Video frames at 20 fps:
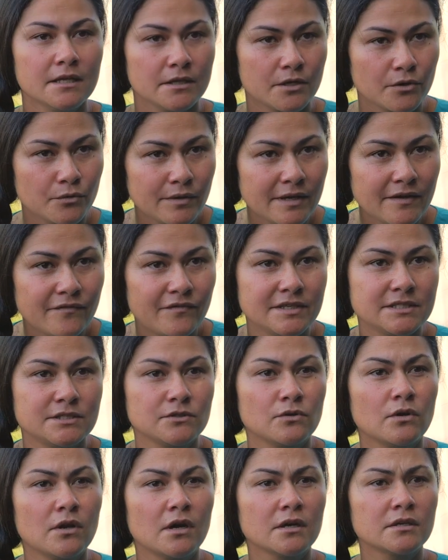the reef is
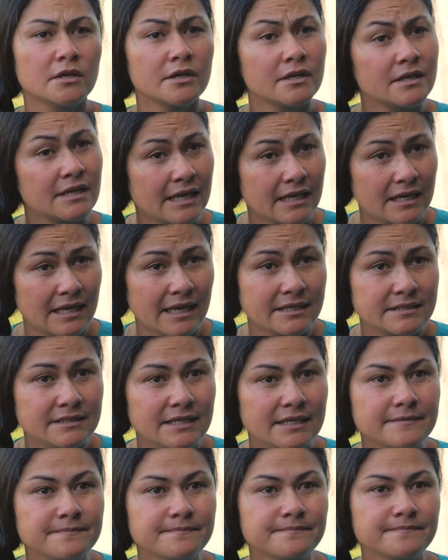no longer
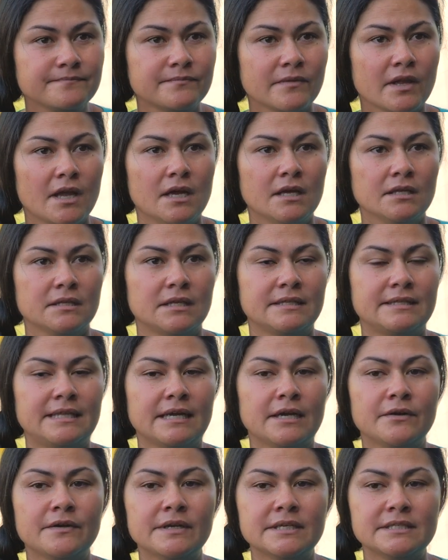neglected, that
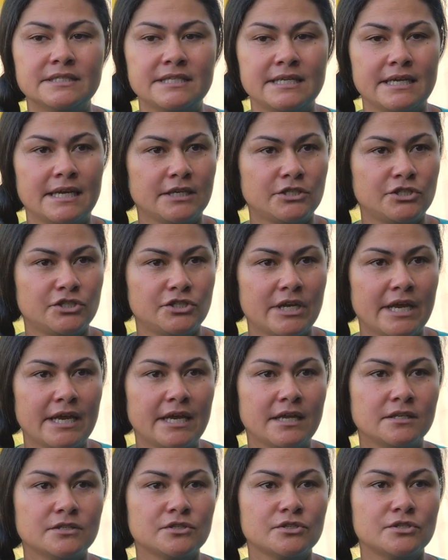there is the
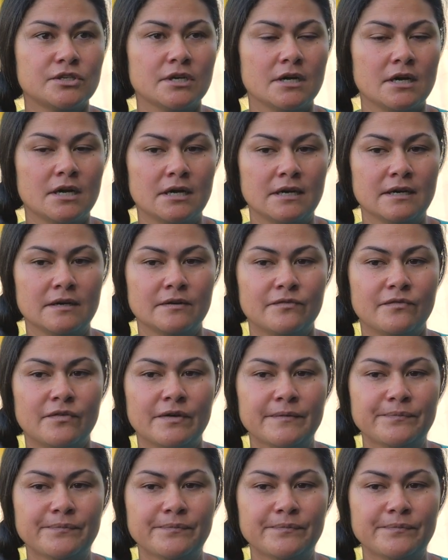exchange of